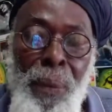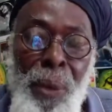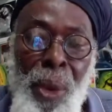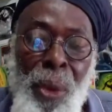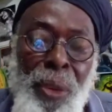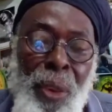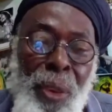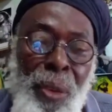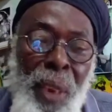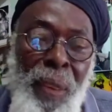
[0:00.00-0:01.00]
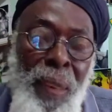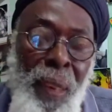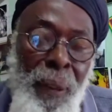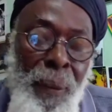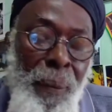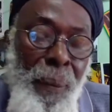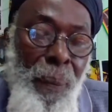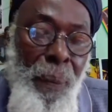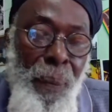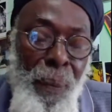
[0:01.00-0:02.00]
So you go say he's Rasta
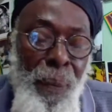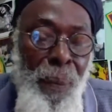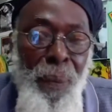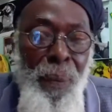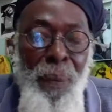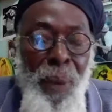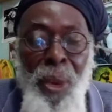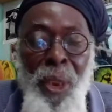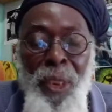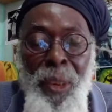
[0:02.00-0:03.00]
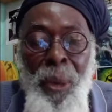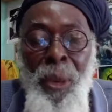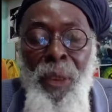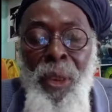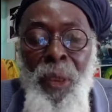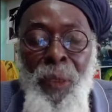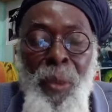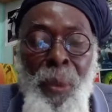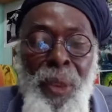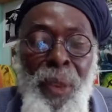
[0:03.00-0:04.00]
and accept the divinity of
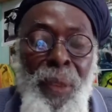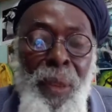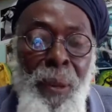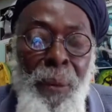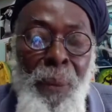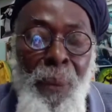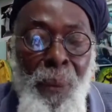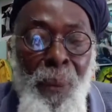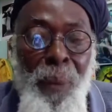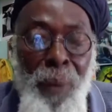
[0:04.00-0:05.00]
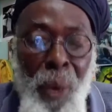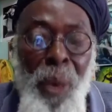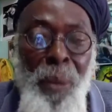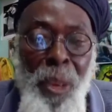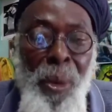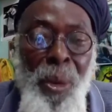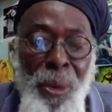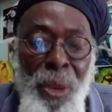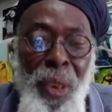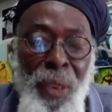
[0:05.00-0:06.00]
His Majesty. Or maybe you don't
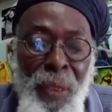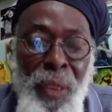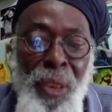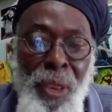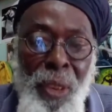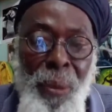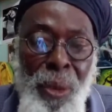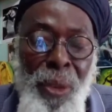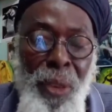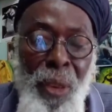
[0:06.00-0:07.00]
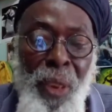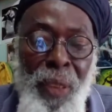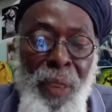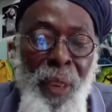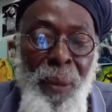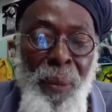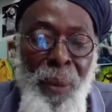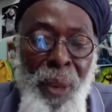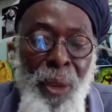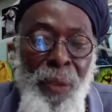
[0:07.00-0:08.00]
reach the stage yet, but you're still Rasta.
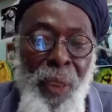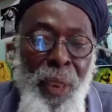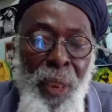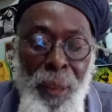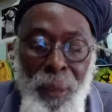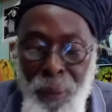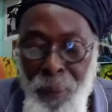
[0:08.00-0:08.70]
Now go fight that.